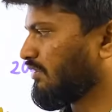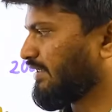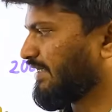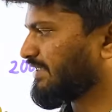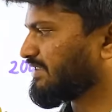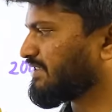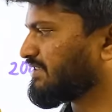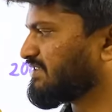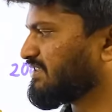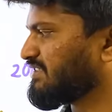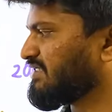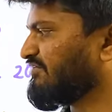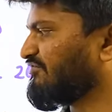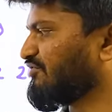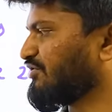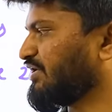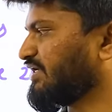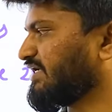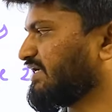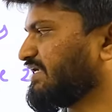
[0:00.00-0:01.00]
agencies of
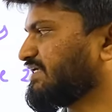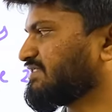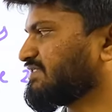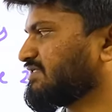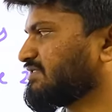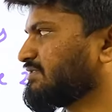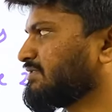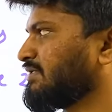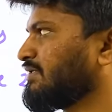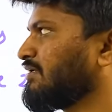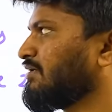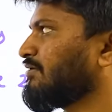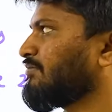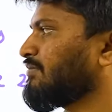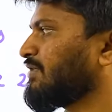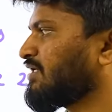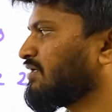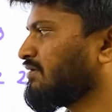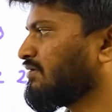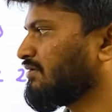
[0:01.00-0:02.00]
United Nations.
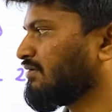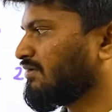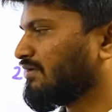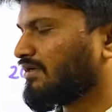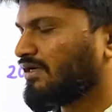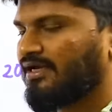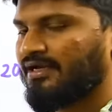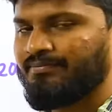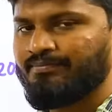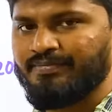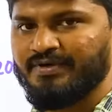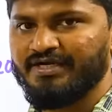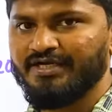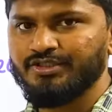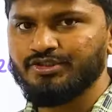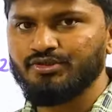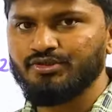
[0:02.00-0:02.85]
But I am pretty